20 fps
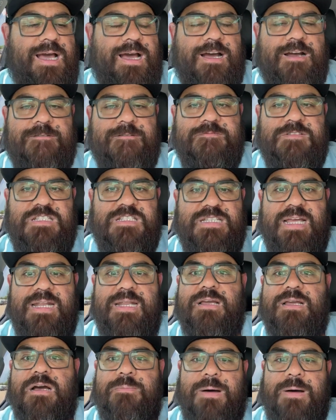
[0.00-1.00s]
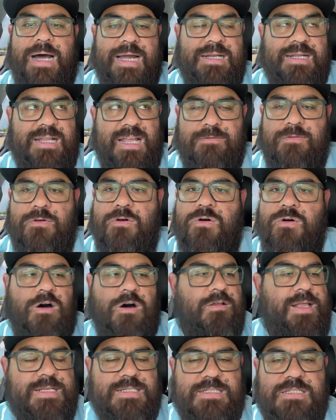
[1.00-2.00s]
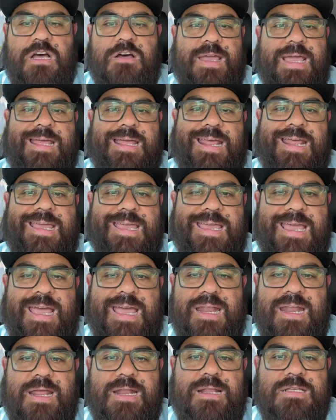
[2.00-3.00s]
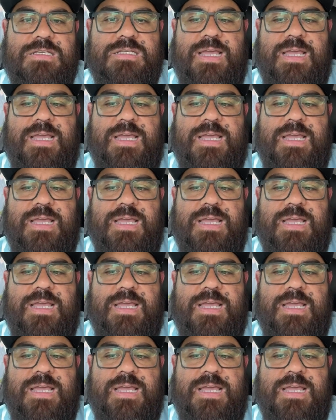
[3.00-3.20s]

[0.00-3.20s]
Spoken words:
setting up high level, all that stuff. And again, it is